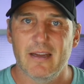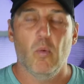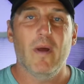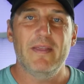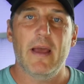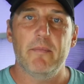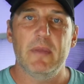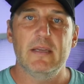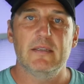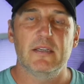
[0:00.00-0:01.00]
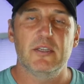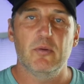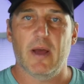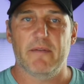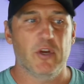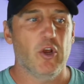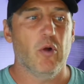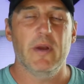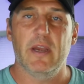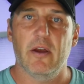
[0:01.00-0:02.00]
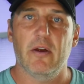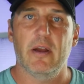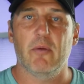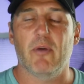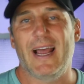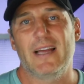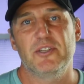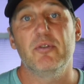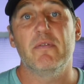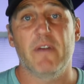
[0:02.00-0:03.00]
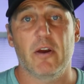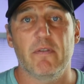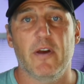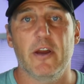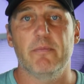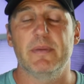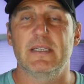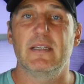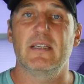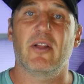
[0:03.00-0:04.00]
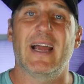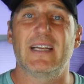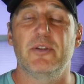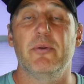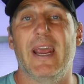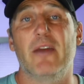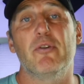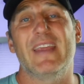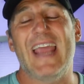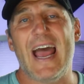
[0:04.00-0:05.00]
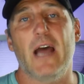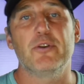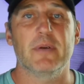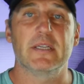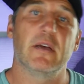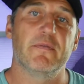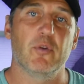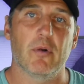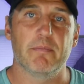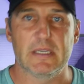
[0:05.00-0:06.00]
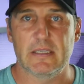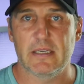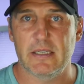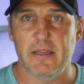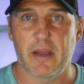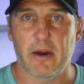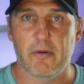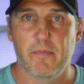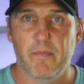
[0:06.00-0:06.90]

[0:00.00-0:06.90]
What that means is you'll have to go in here and it will ask you to verify your business. It'll ask you to enter the address of your business in there.